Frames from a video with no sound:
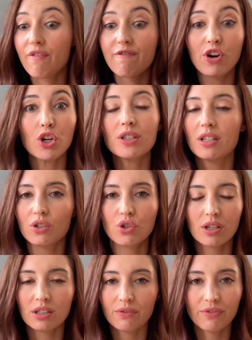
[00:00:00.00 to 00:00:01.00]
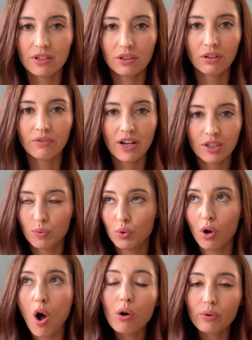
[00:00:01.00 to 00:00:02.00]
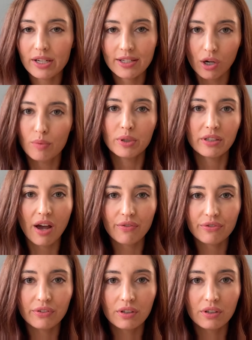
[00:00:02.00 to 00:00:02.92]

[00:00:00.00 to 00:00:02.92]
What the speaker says: versus just the physical effects, which were already terrible enough.